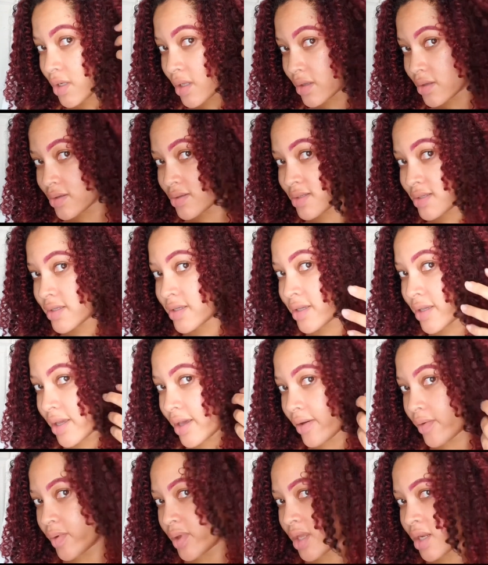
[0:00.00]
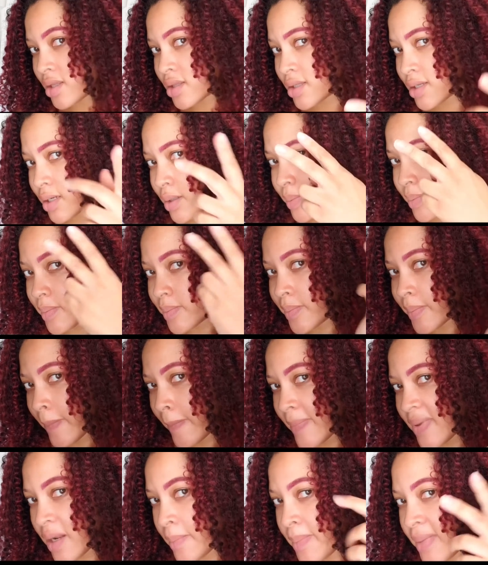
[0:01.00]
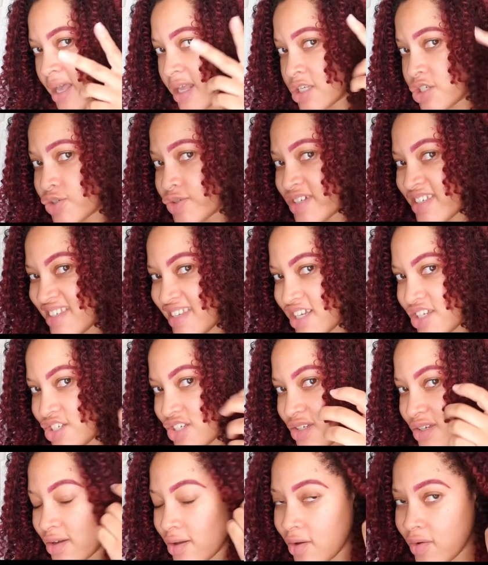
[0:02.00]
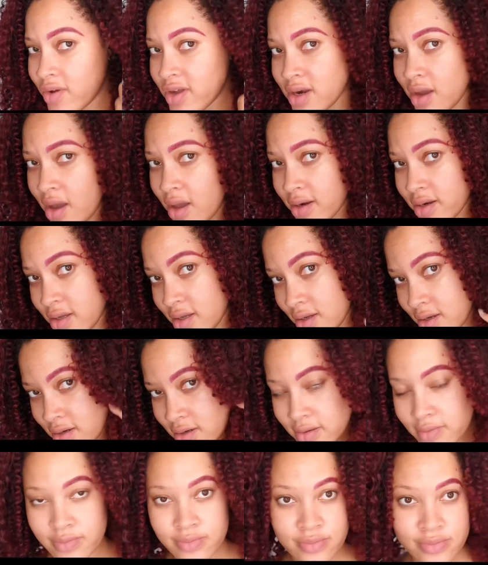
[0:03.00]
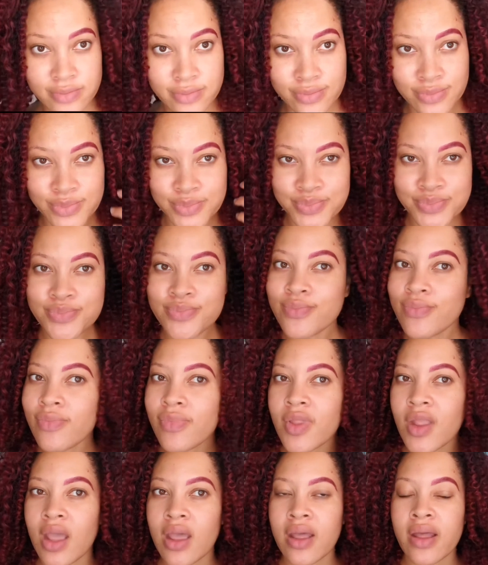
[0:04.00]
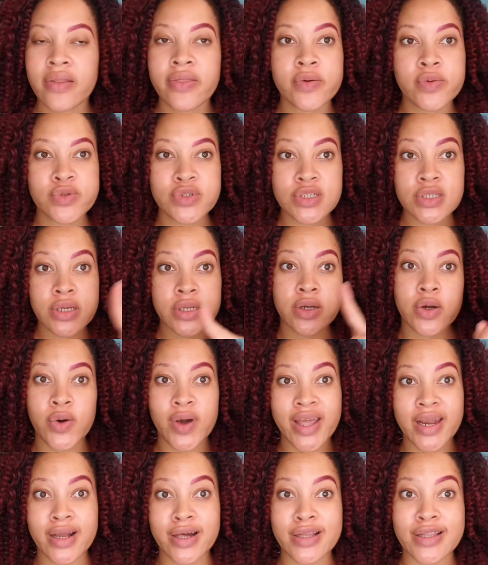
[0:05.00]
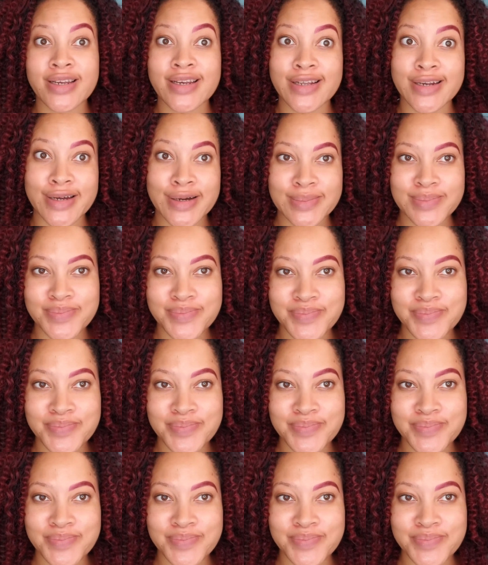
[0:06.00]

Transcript: Now you see how we get a little bit of maturization going on here. Then we're just gonna go ahead and clean it up.